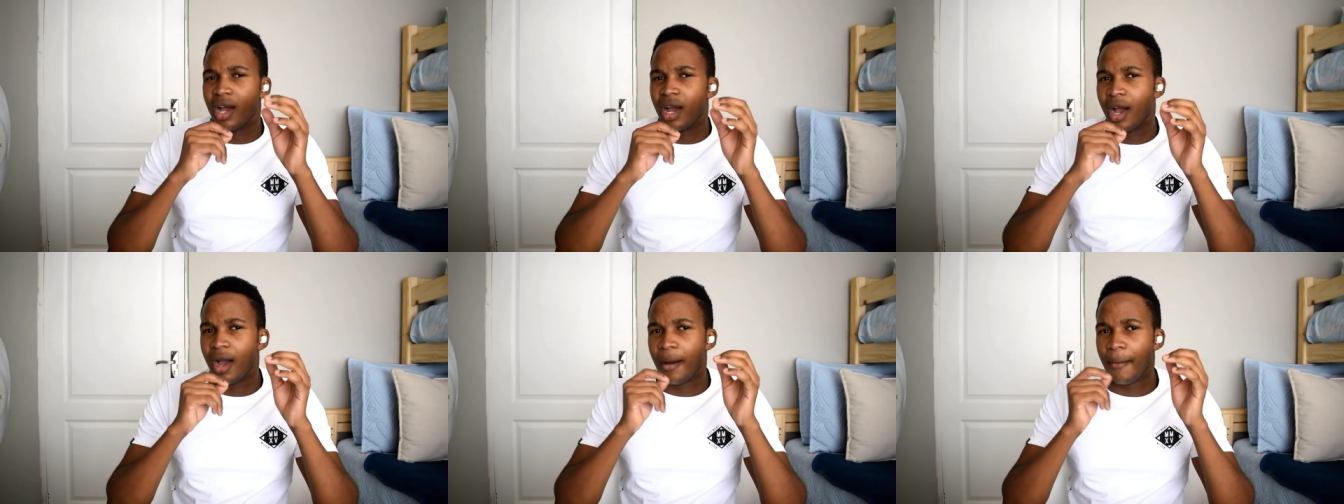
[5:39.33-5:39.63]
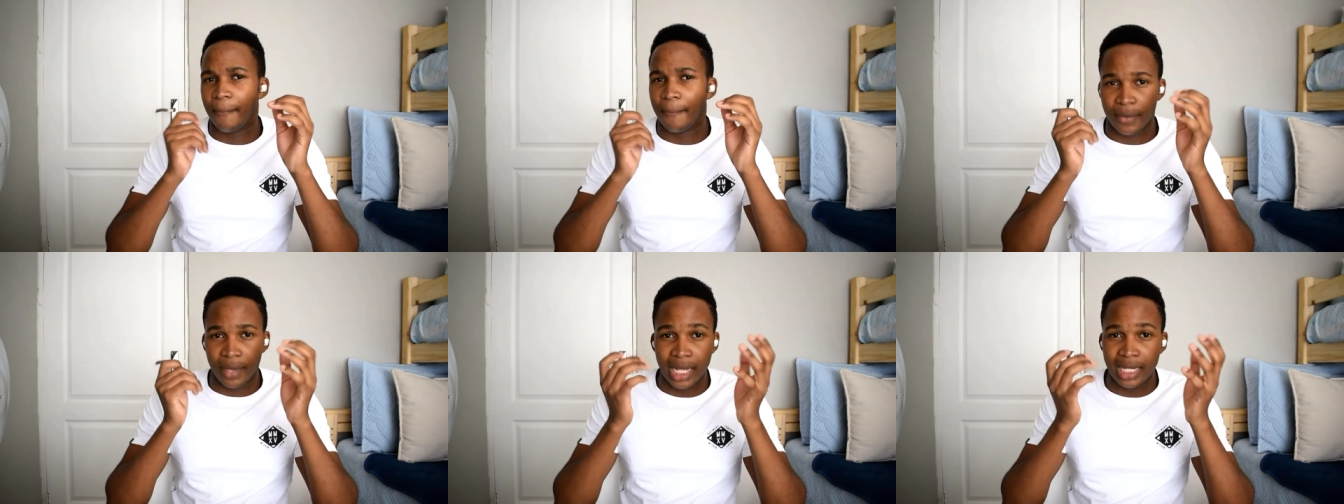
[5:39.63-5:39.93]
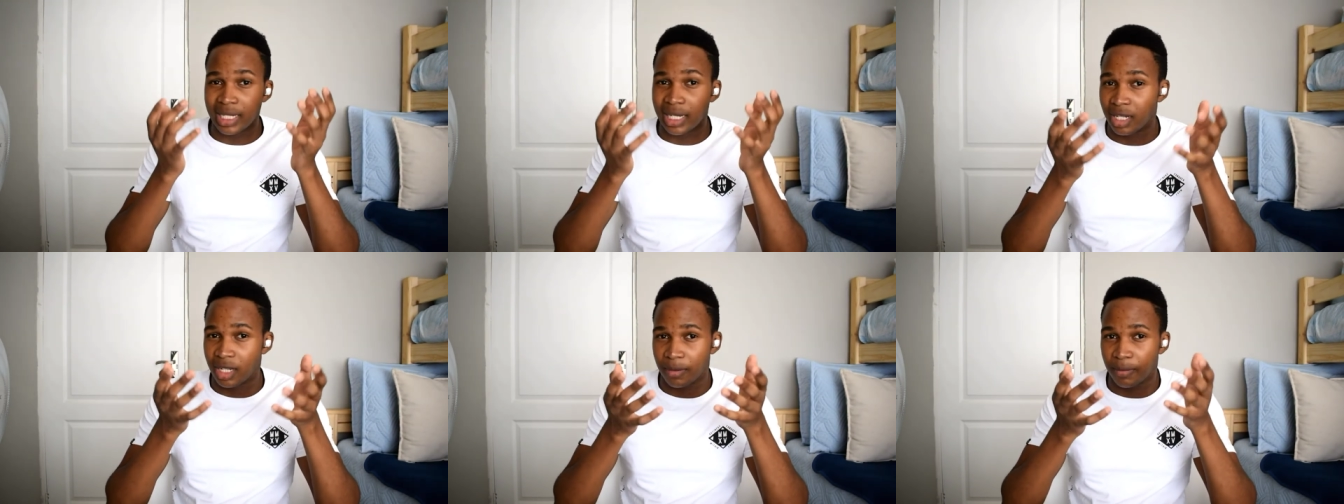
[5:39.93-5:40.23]
um,
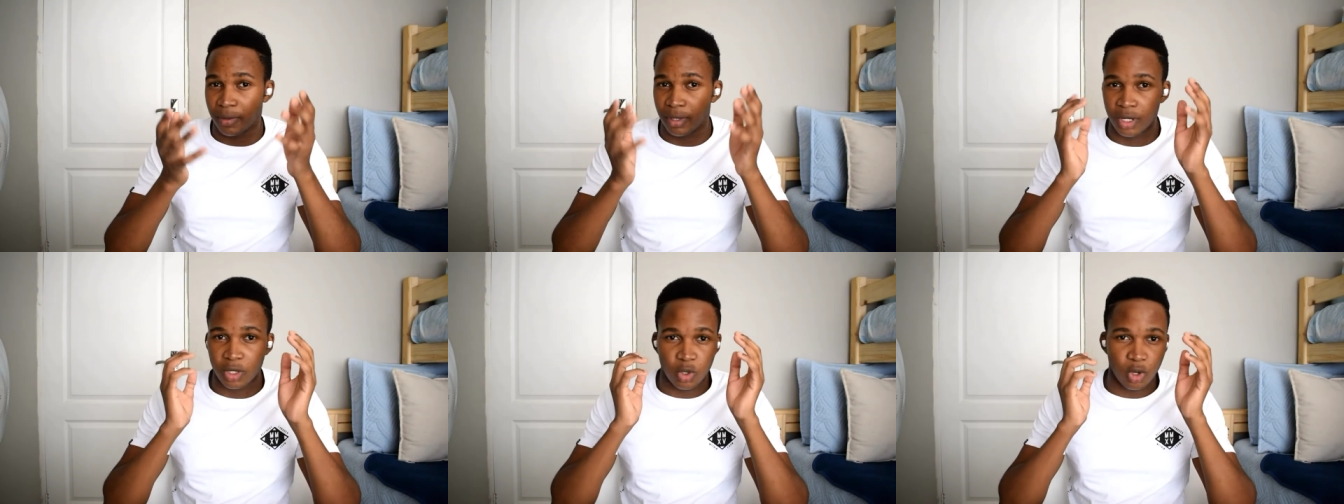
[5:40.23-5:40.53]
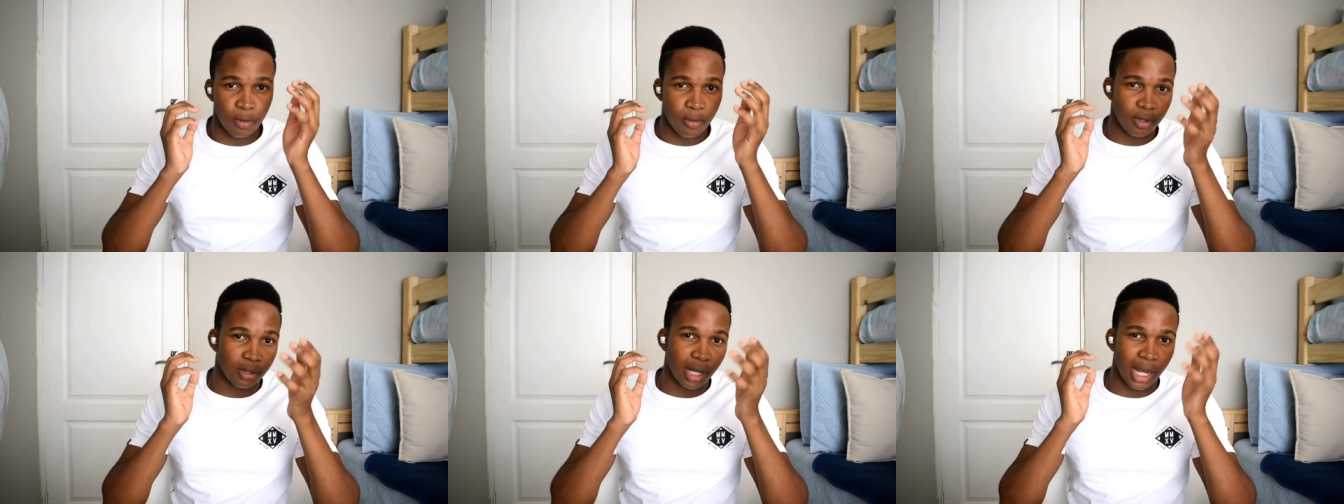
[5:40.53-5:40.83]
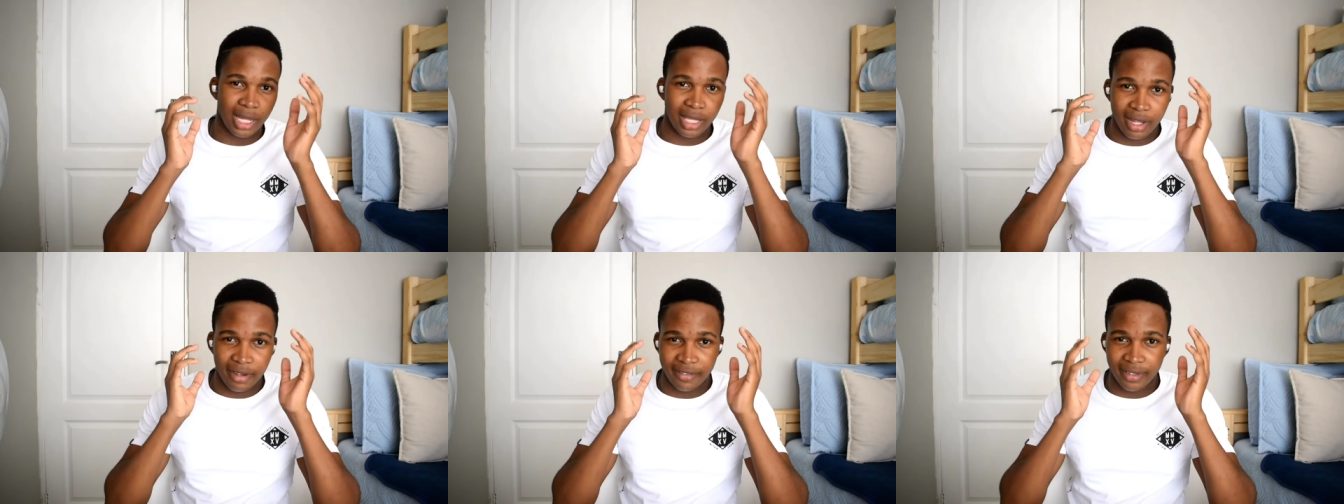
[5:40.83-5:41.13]
that's actually pretty normal.
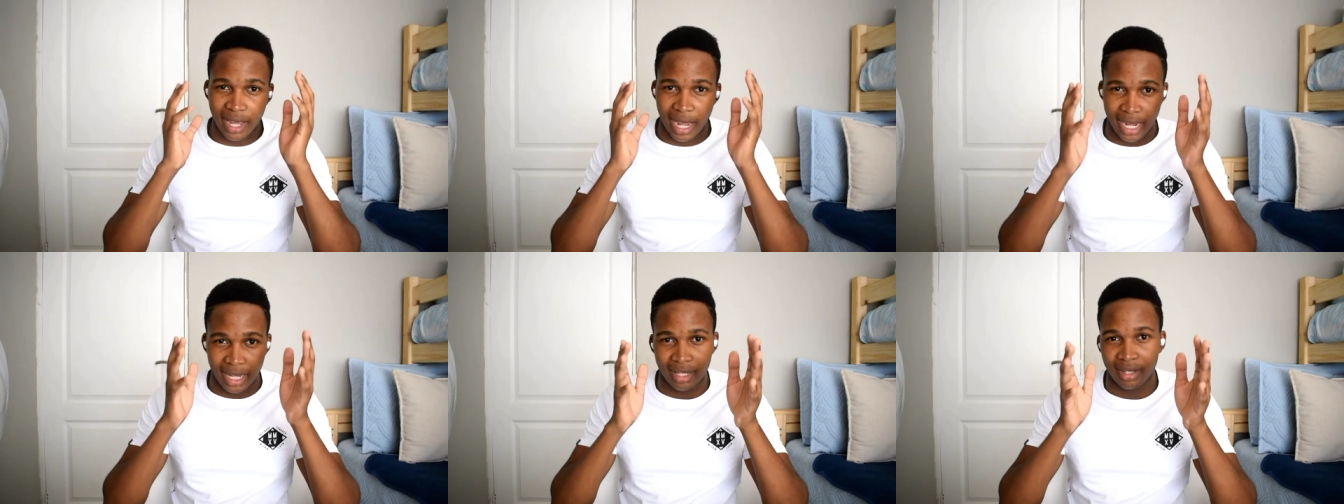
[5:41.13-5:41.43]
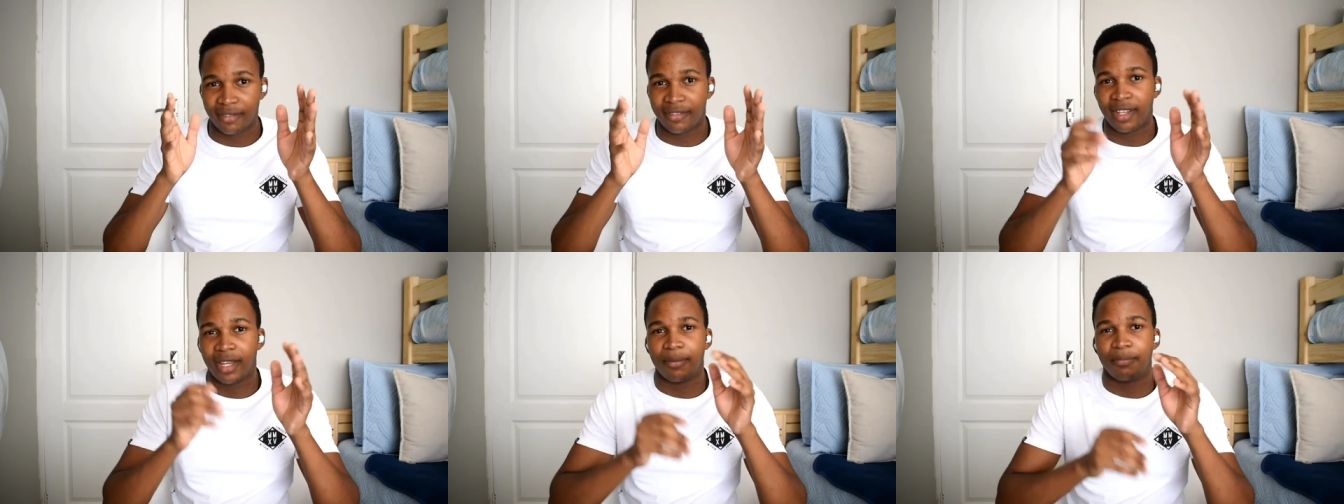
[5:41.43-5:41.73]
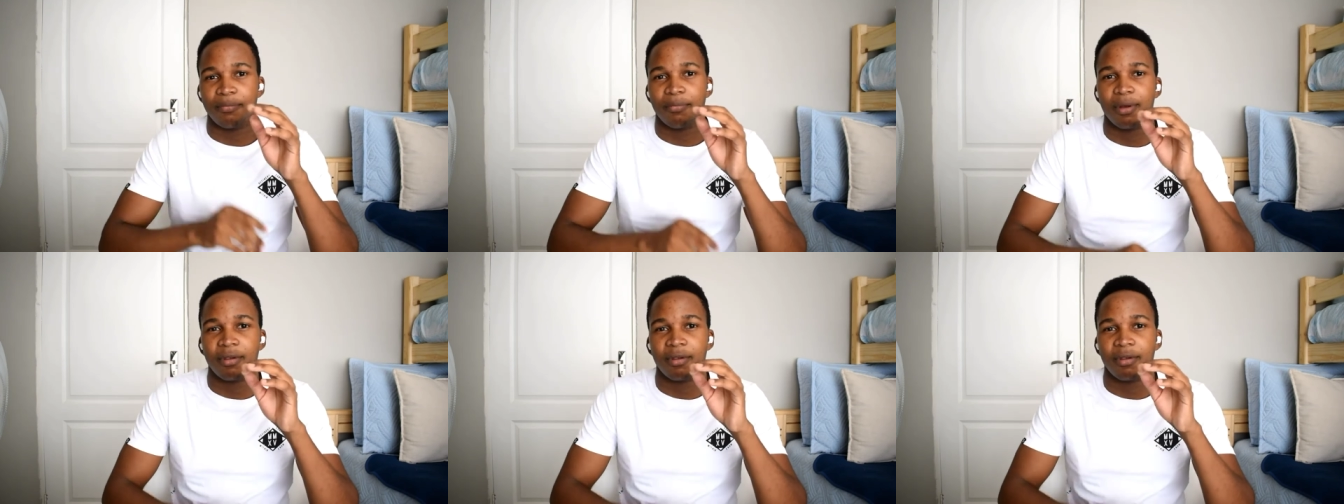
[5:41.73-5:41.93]
I love that. I love that.